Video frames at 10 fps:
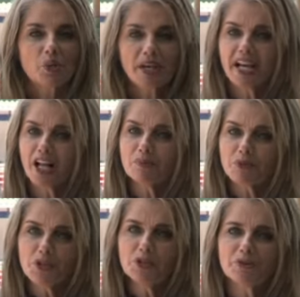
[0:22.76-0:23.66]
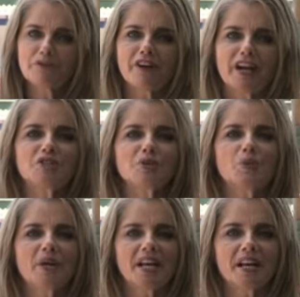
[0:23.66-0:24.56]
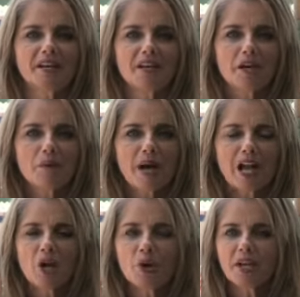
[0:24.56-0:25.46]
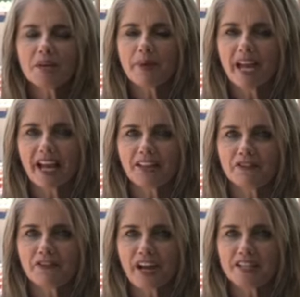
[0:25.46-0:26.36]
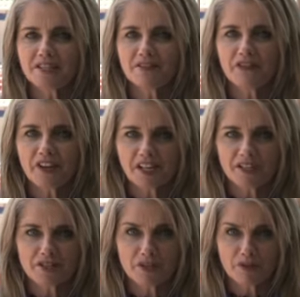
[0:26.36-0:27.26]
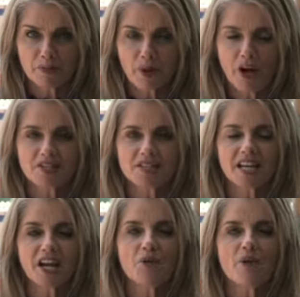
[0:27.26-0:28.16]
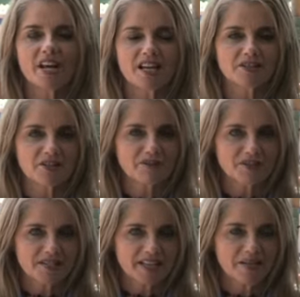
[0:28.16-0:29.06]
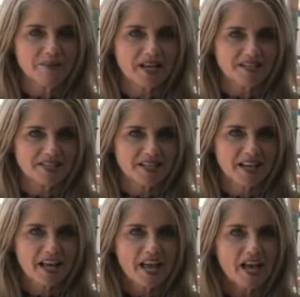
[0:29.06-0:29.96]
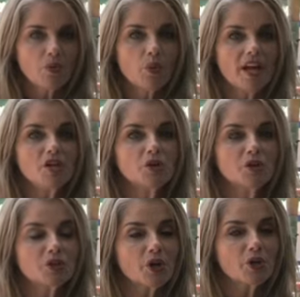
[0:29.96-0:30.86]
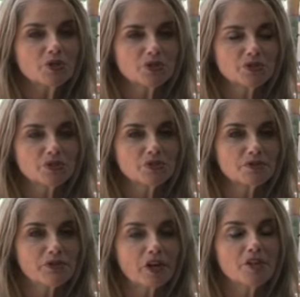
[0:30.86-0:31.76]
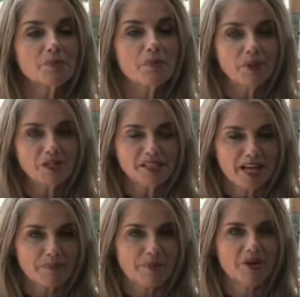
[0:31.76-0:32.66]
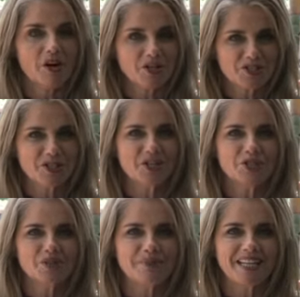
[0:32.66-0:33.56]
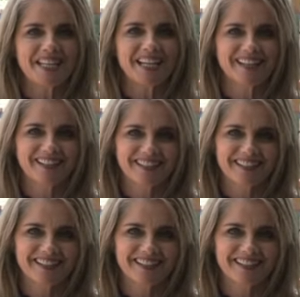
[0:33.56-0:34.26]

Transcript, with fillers: We help you find your winner by looking back at the facts and figures of the past 10 runnings of the Sun Met and where you can go to to follow the build-up on social media.